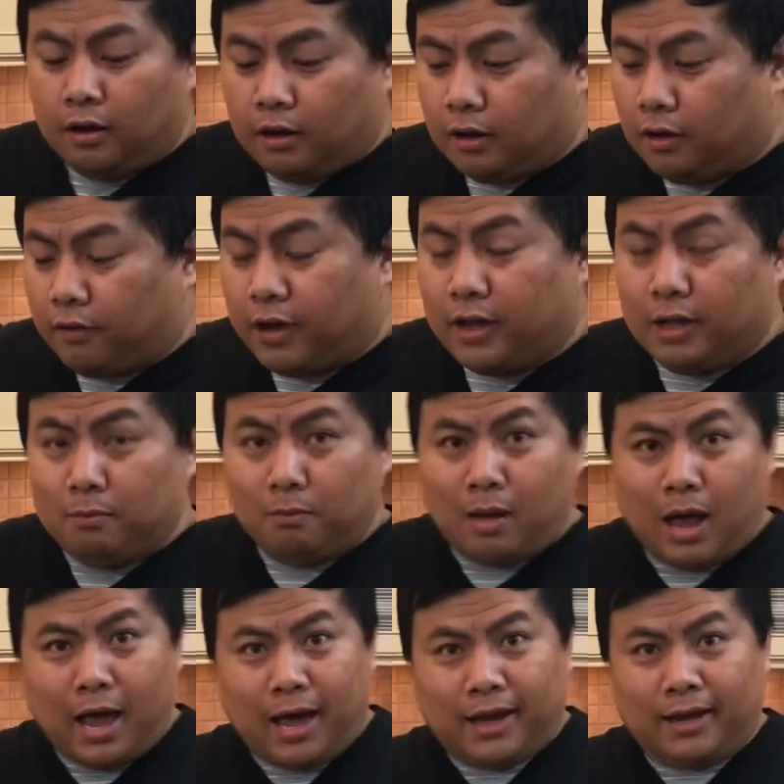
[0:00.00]
All right, in
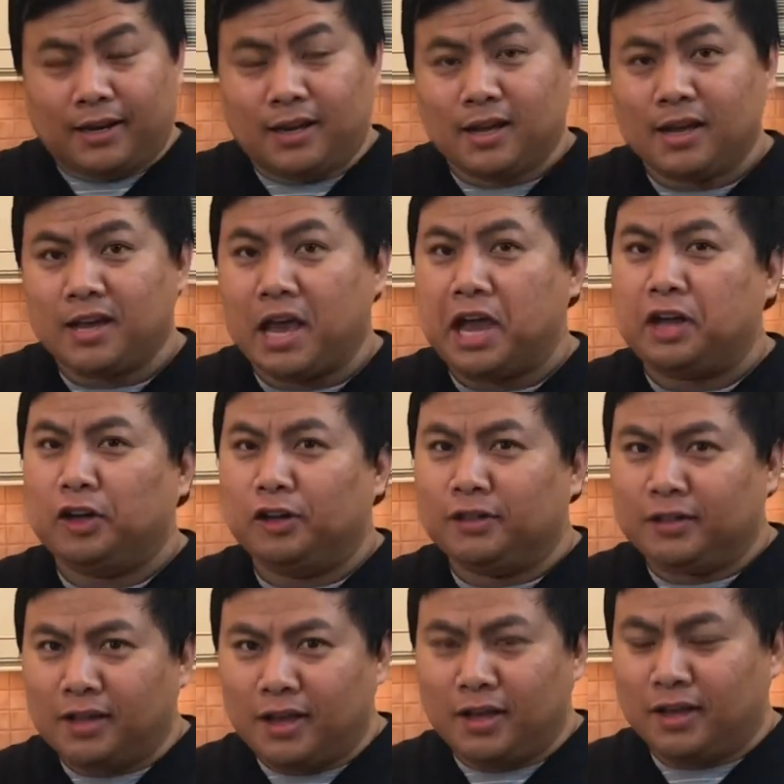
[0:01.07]
mine, I
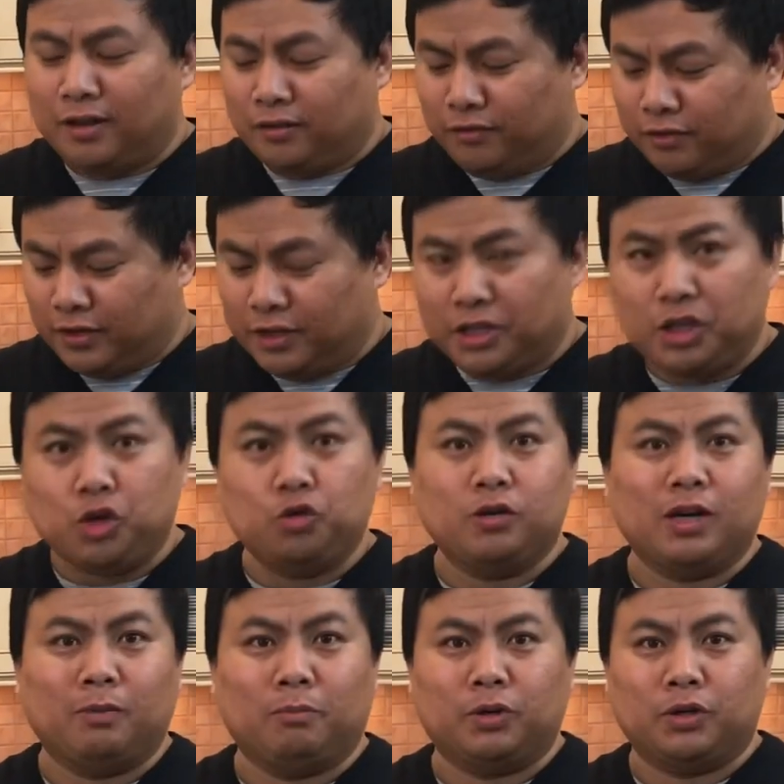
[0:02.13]
love
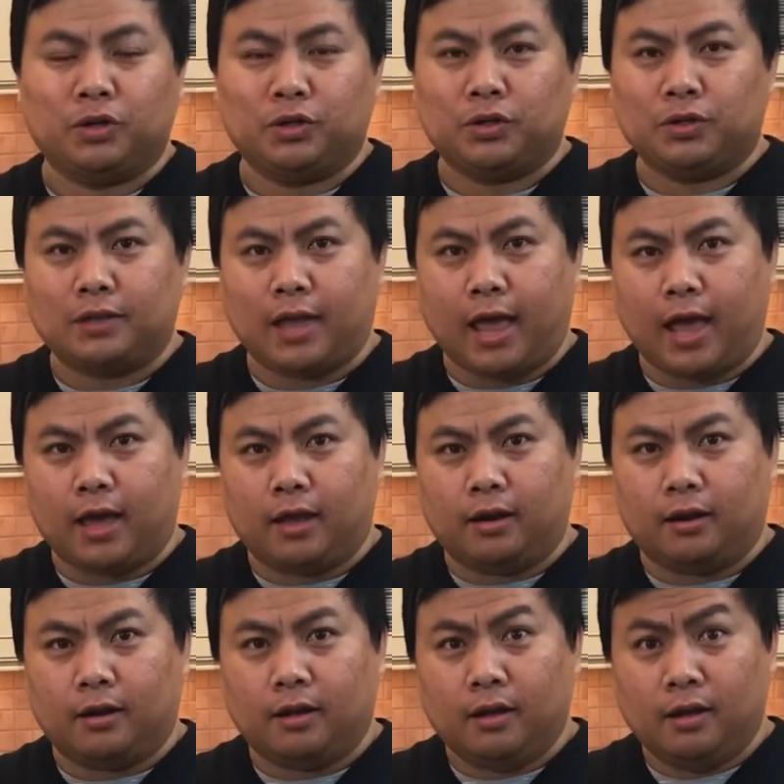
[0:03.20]
cucumbers
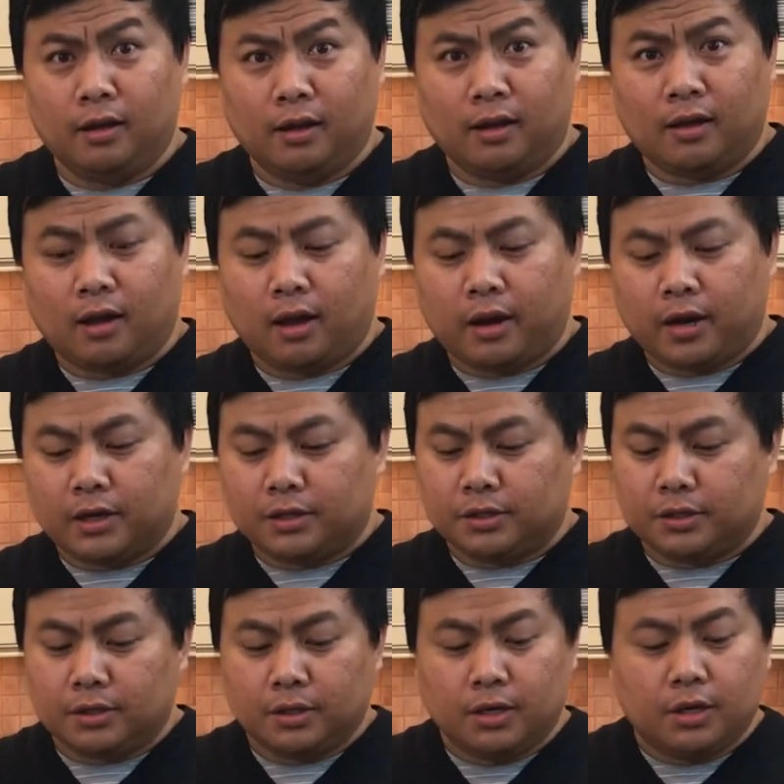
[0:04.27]
and
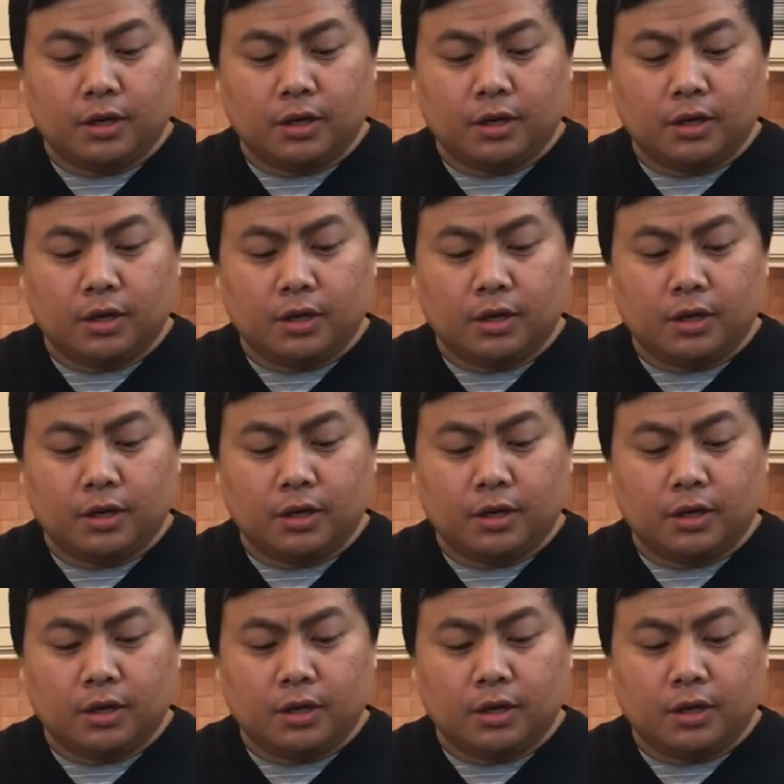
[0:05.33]
carrots.